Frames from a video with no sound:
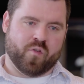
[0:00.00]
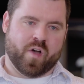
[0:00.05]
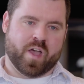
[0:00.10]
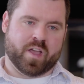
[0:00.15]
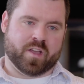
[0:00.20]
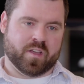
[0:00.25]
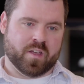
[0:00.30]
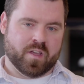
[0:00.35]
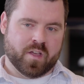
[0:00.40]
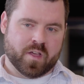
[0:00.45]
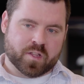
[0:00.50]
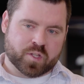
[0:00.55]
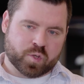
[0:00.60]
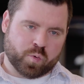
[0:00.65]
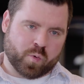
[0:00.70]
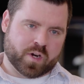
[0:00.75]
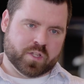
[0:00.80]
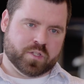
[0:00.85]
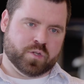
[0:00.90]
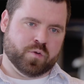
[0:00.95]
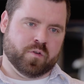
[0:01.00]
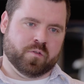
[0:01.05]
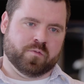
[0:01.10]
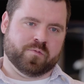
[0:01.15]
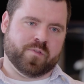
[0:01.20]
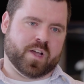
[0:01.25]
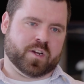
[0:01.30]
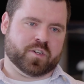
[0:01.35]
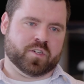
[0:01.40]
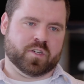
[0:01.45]
like 22
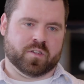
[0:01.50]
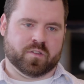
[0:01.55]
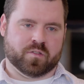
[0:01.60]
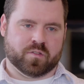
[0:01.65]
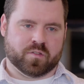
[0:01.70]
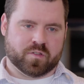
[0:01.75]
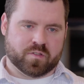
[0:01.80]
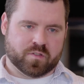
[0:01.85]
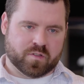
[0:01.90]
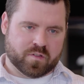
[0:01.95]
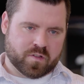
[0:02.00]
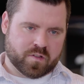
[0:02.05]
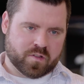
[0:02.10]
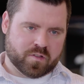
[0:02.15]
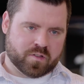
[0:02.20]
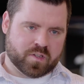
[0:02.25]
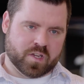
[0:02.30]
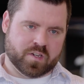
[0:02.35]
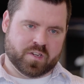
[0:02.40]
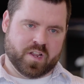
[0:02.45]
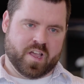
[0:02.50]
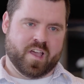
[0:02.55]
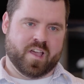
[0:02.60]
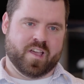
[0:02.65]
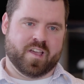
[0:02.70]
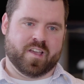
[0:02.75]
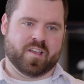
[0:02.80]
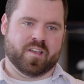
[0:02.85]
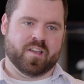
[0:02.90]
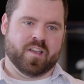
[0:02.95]
infections
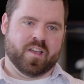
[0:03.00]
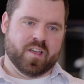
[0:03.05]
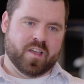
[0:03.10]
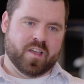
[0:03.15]
today. So